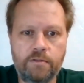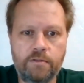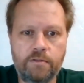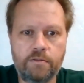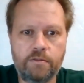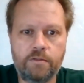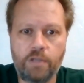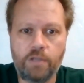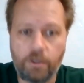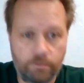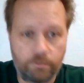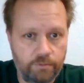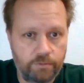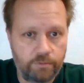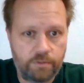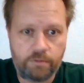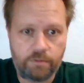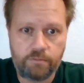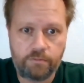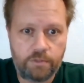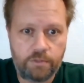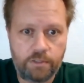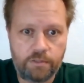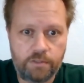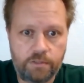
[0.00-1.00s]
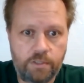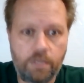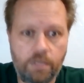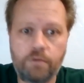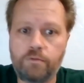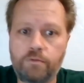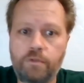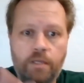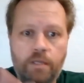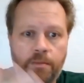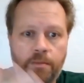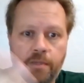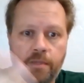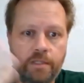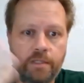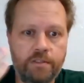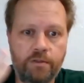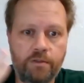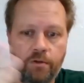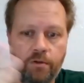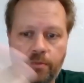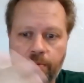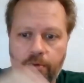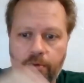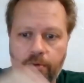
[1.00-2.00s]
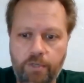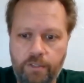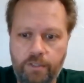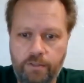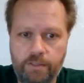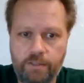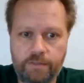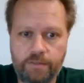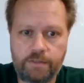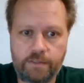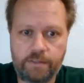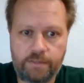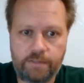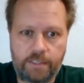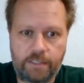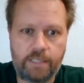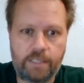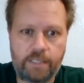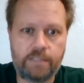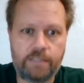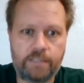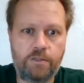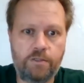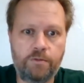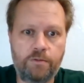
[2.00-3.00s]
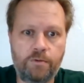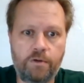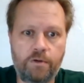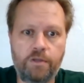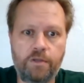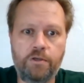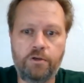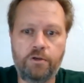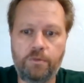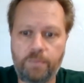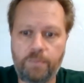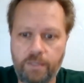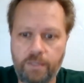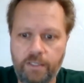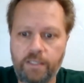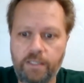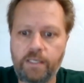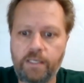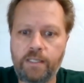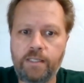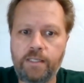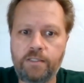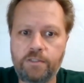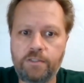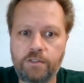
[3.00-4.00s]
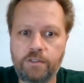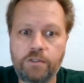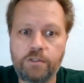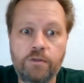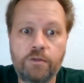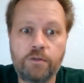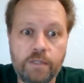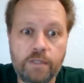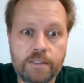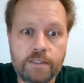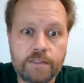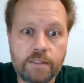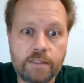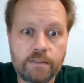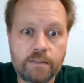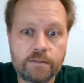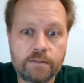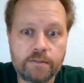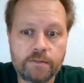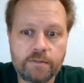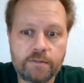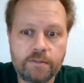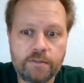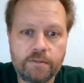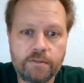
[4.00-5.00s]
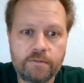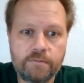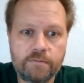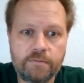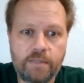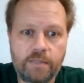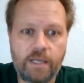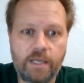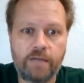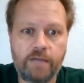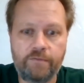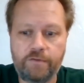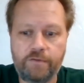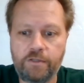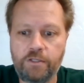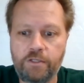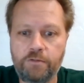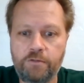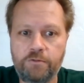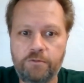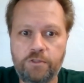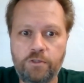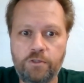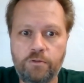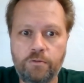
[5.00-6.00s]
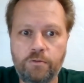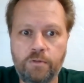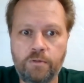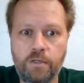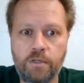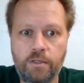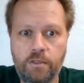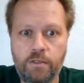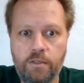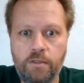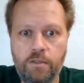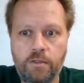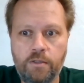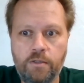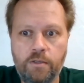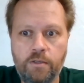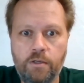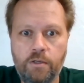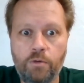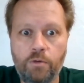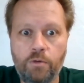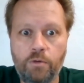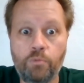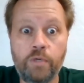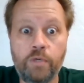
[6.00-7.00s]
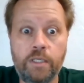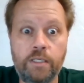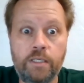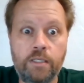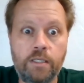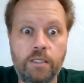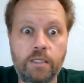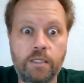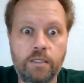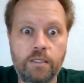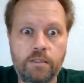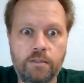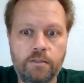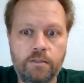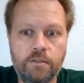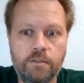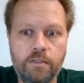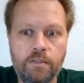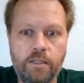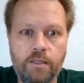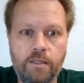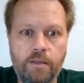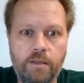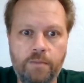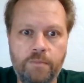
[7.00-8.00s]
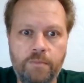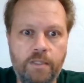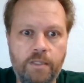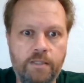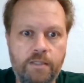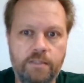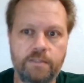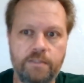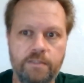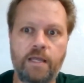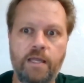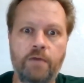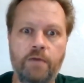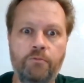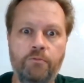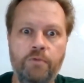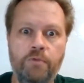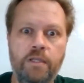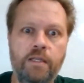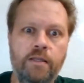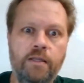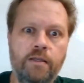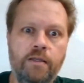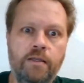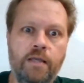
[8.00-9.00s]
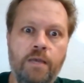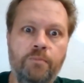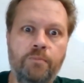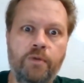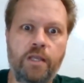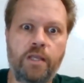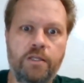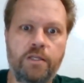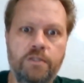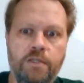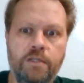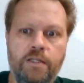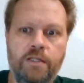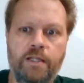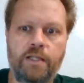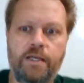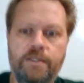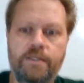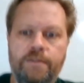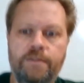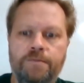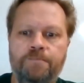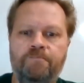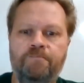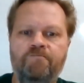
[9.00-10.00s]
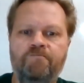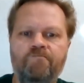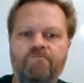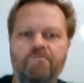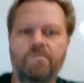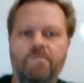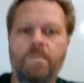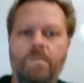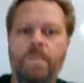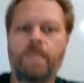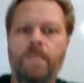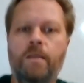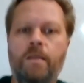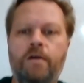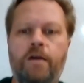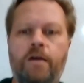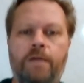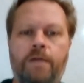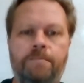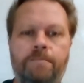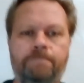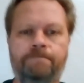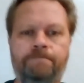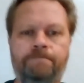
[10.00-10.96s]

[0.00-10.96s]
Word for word: don't. Just don't. I mean, that's the whole point is to test you on your ability to do these things, not for you to read. Not, this is not reading comprehension class. All right.